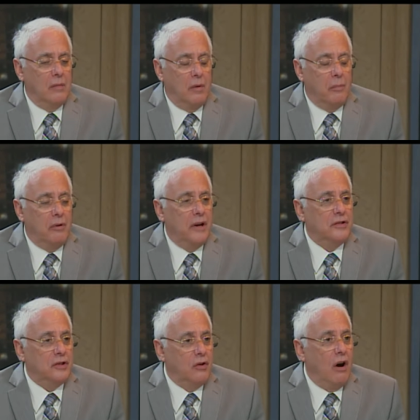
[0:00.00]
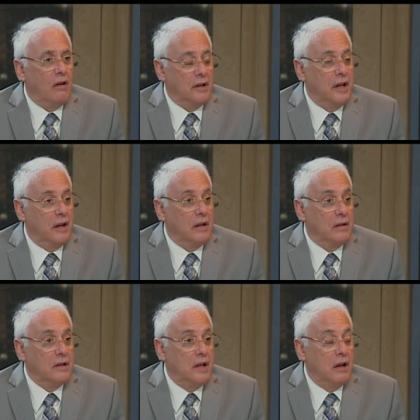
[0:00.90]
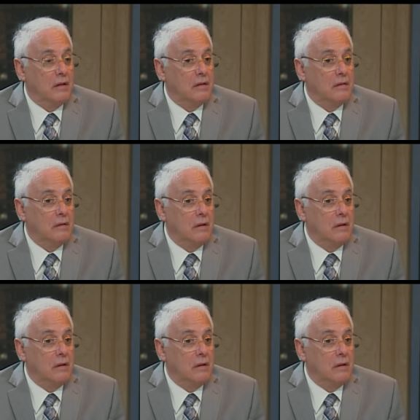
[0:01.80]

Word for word: a place to call to get to get. But